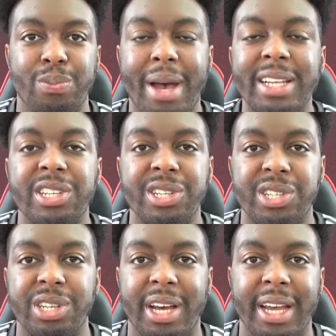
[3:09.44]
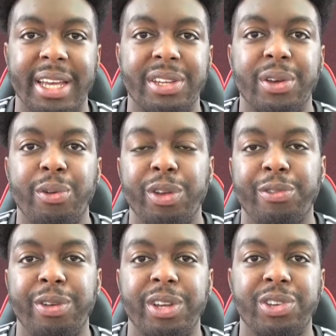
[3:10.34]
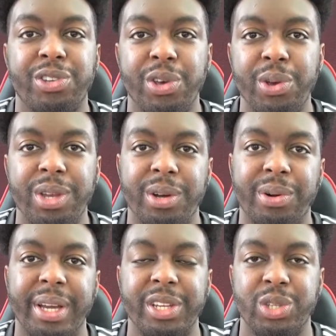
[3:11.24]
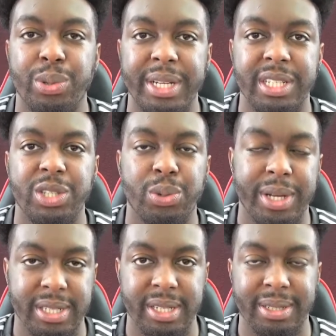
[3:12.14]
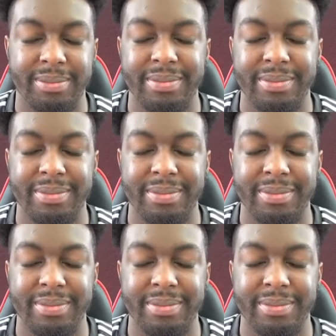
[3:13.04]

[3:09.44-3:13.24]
Manchester United, which finished 2-0 in 2020.